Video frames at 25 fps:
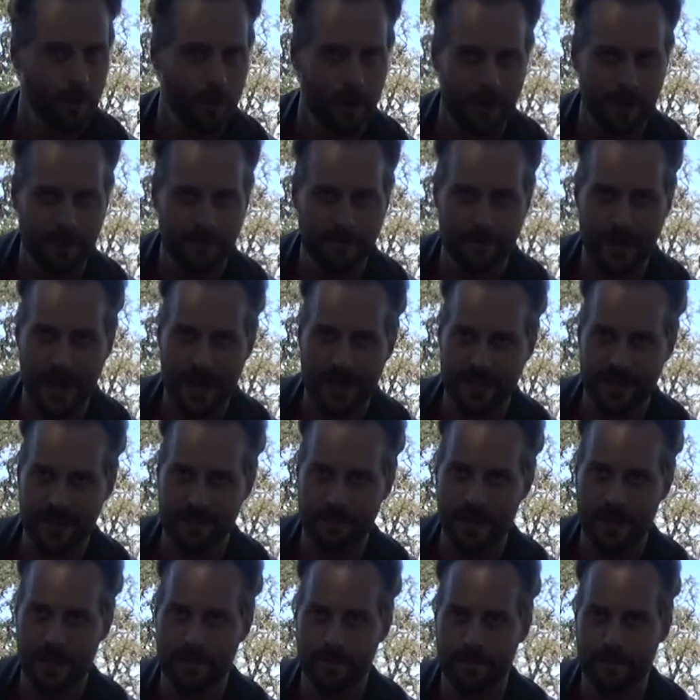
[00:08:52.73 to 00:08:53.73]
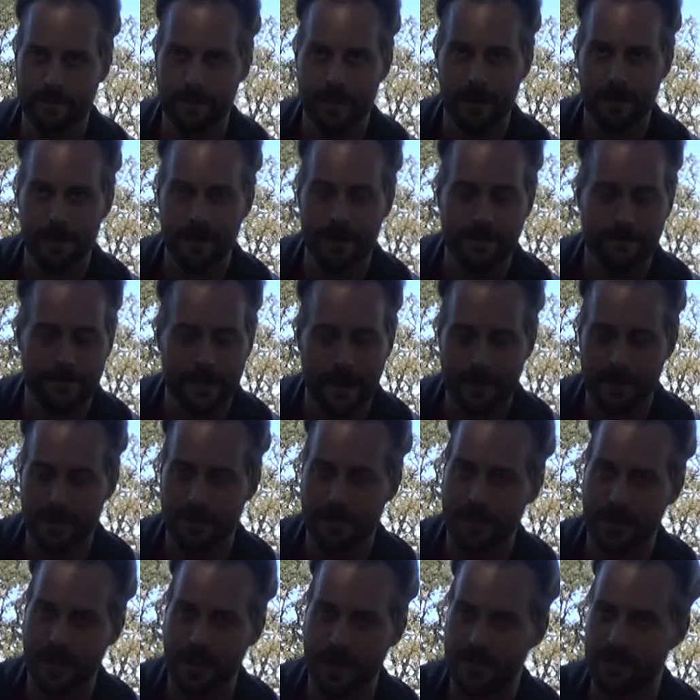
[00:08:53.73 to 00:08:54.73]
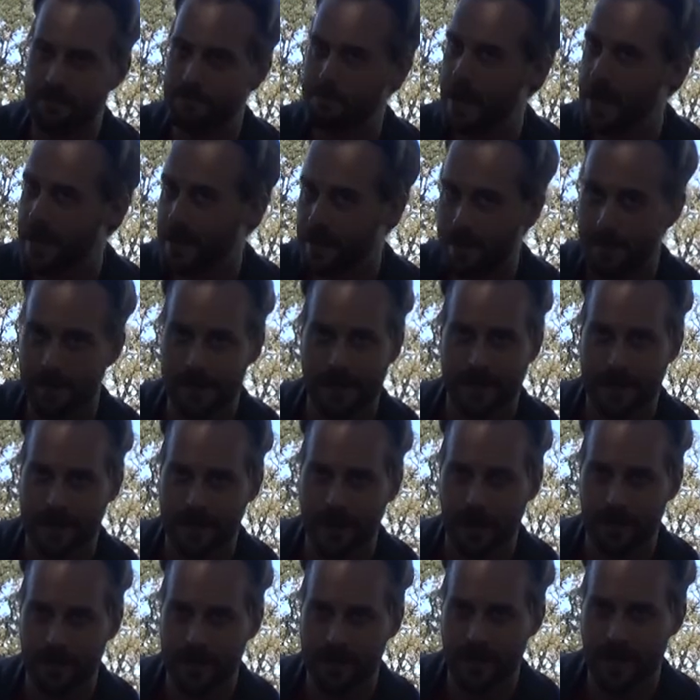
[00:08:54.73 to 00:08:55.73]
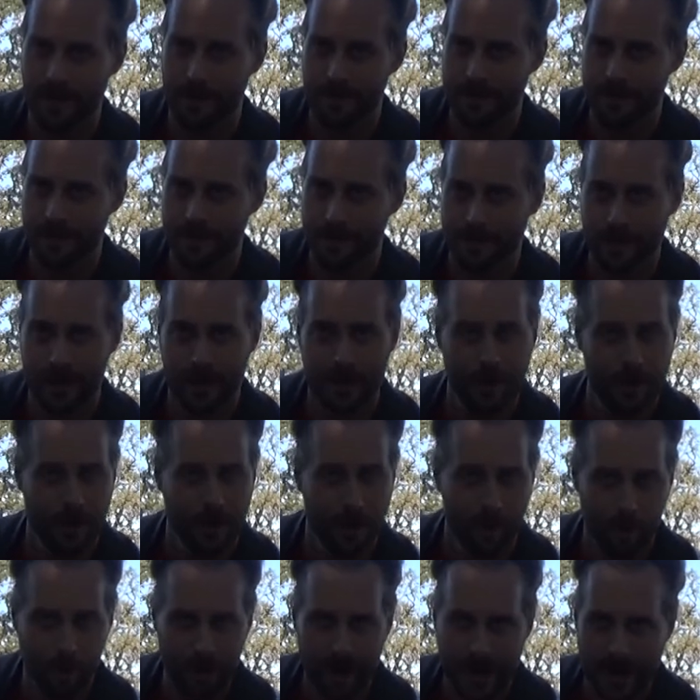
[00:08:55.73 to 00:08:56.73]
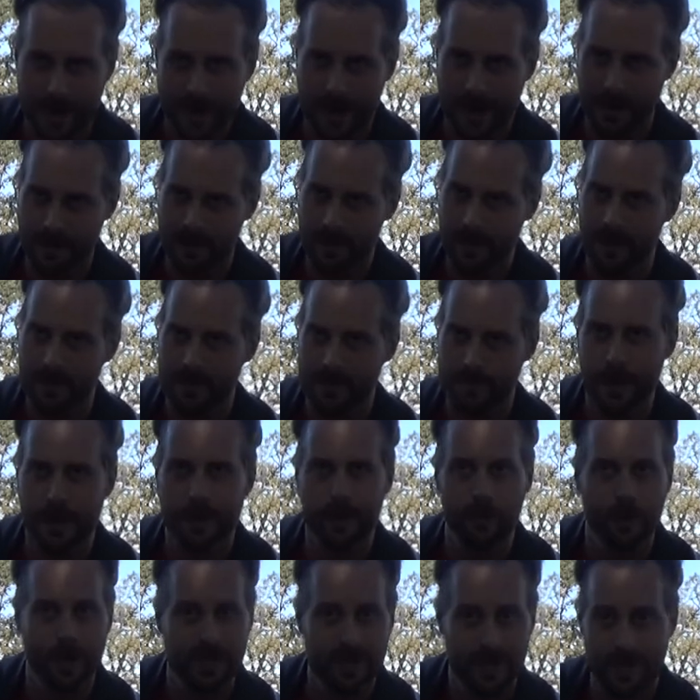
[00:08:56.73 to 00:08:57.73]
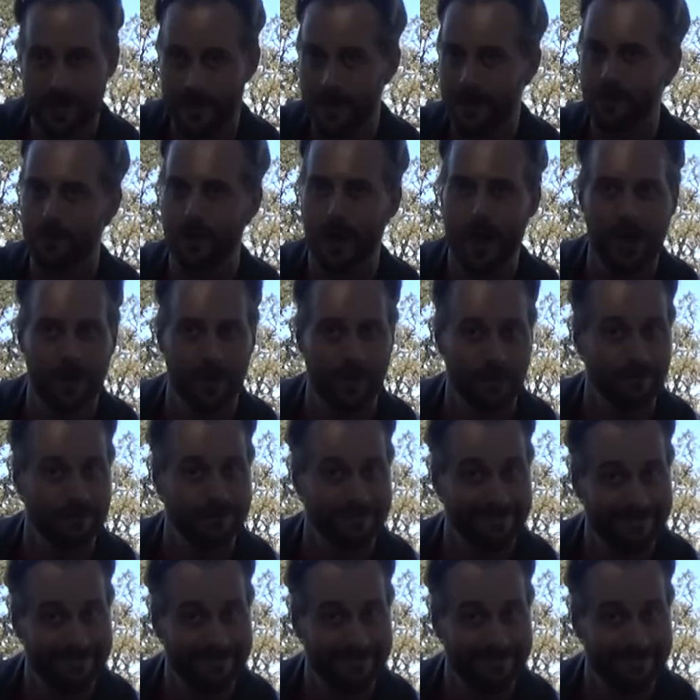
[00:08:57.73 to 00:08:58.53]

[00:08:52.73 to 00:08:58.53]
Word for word: Well, if mace can be very effective against Bay Area college hipsters, why not cosplaying witches as well?